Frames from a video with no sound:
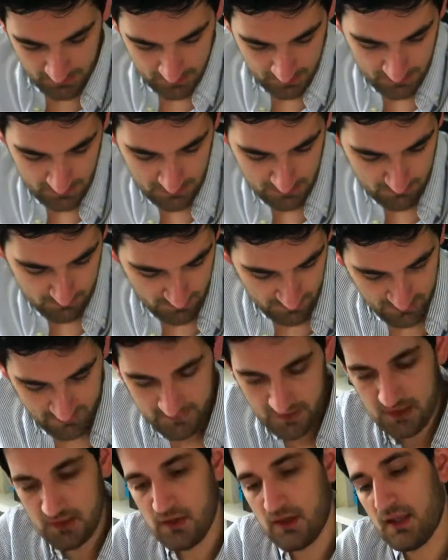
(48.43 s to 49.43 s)

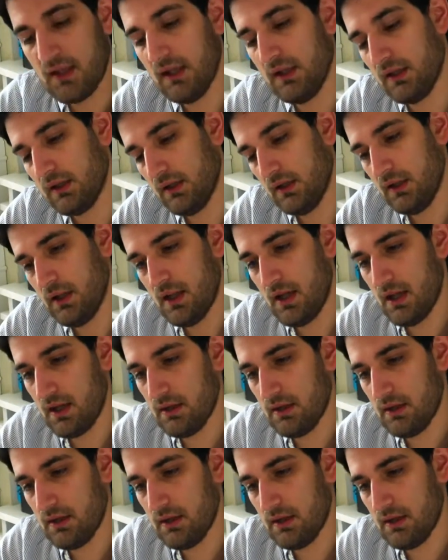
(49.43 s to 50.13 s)
And then you get a little